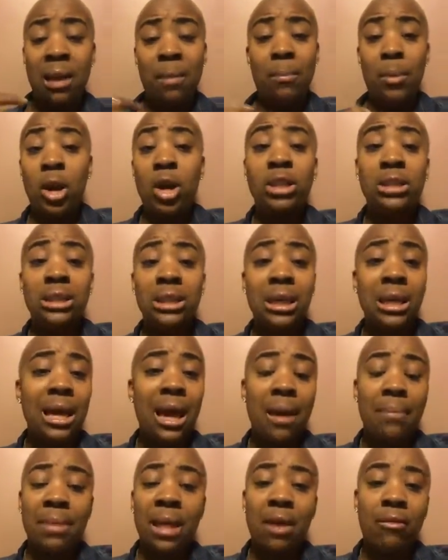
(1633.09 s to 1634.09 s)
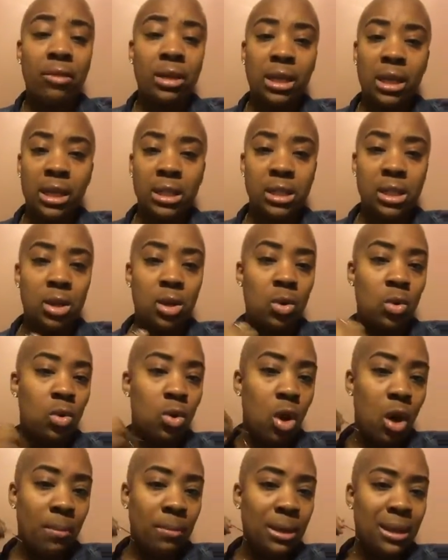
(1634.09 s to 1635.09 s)
Personally, I'm not really into the whole
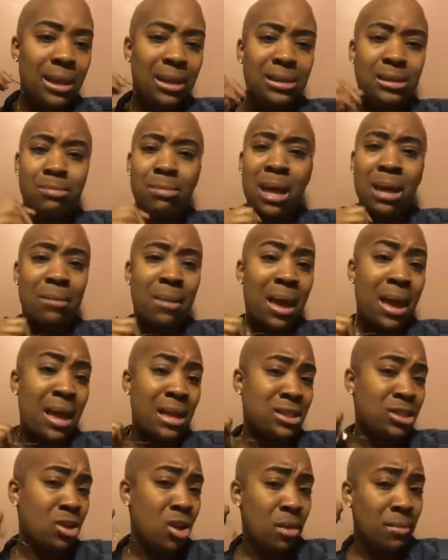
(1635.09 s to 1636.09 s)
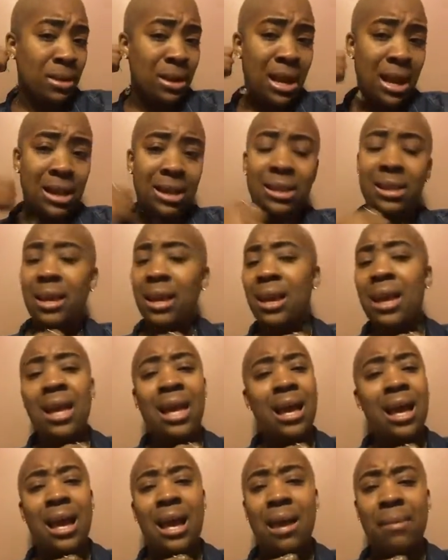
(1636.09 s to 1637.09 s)
call me, smack my ass and call me daddy thing.
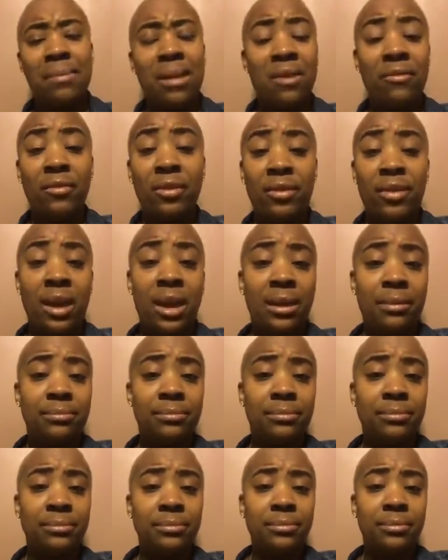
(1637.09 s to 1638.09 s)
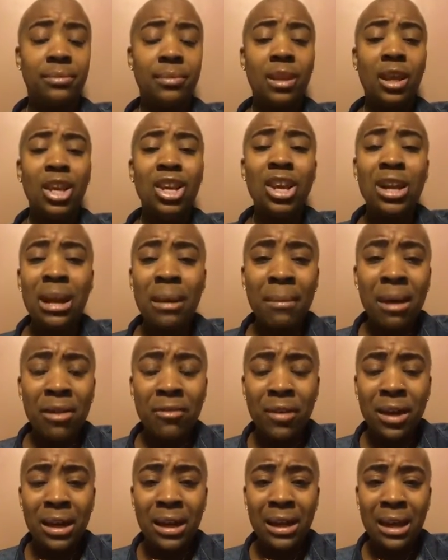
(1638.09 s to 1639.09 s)
I'm not for that. You're not my
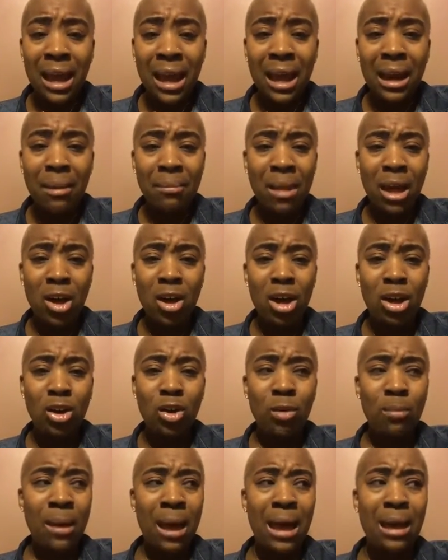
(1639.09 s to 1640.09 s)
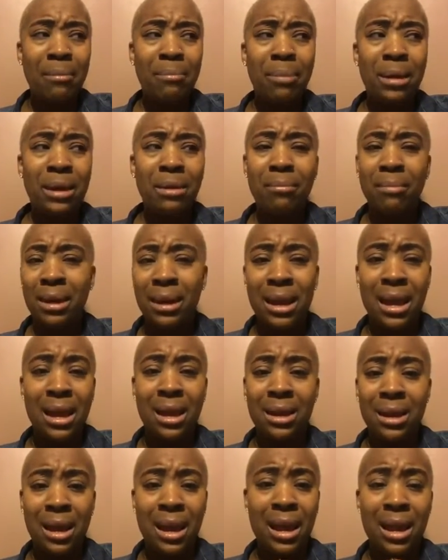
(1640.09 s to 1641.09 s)
fucking dad. I'm not calling nobody but my
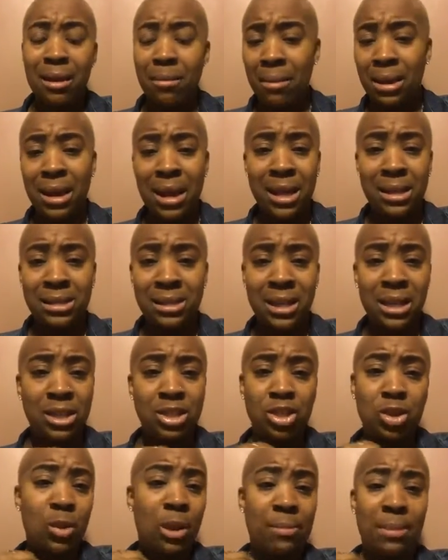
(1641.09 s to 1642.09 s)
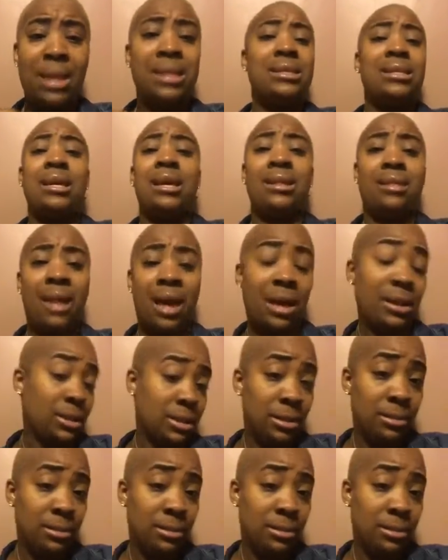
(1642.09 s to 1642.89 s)
dad dad. And my dad's dead. So I'm not saying that.